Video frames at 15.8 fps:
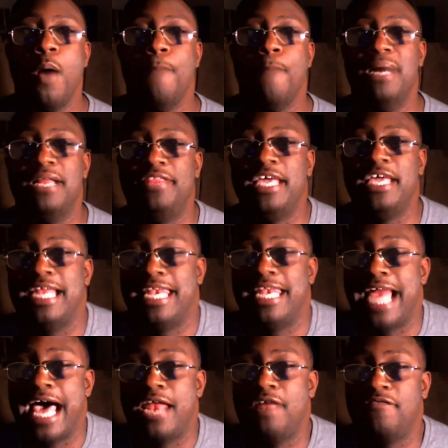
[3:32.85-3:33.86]
But then a
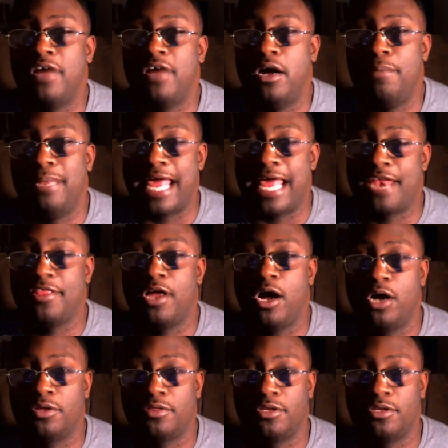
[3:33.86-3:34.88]
lot of the
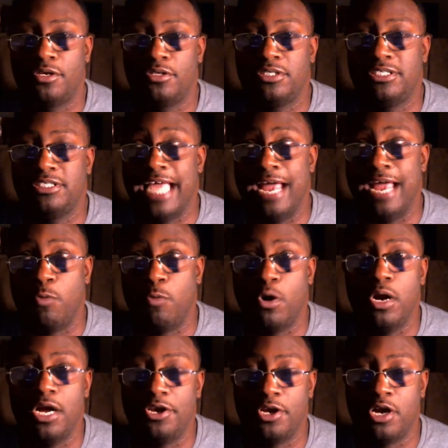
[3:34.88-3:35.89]
authors that
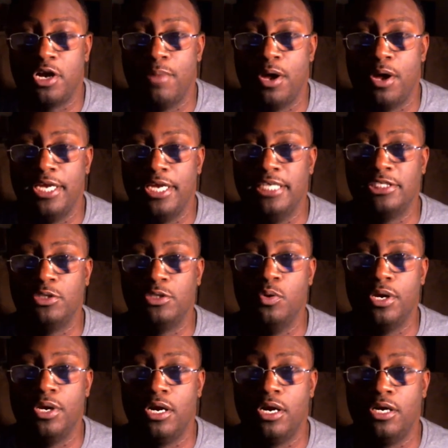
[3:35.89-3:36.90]
were under
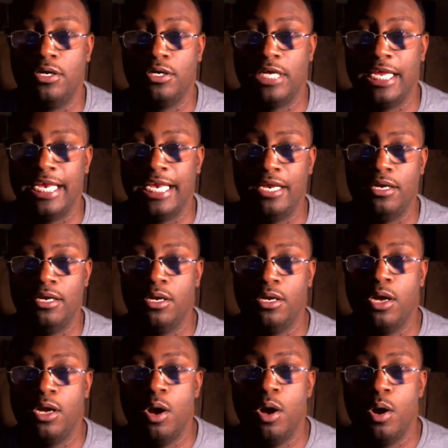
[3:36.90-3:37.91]
Kimani are getting
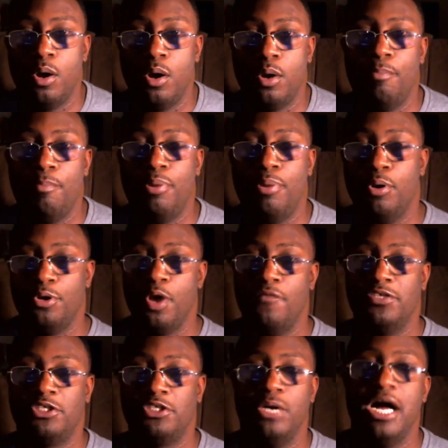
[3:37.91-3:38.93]
pulled
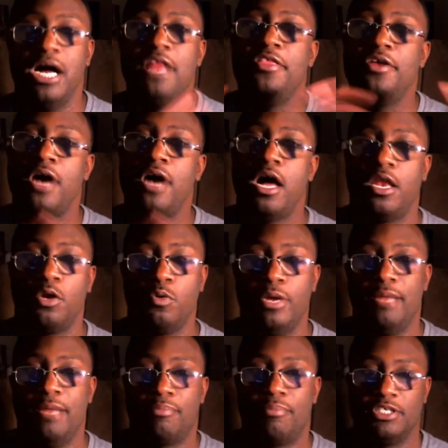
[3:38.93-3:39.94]
over to other
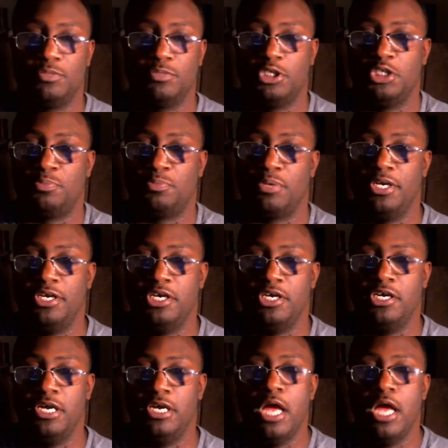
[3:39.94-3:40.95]
Harlequin imprints, which is pretty
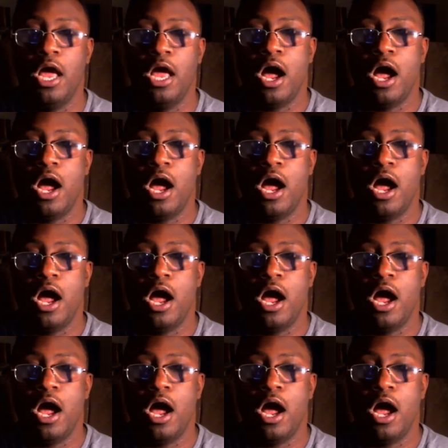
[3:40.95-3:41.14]
good.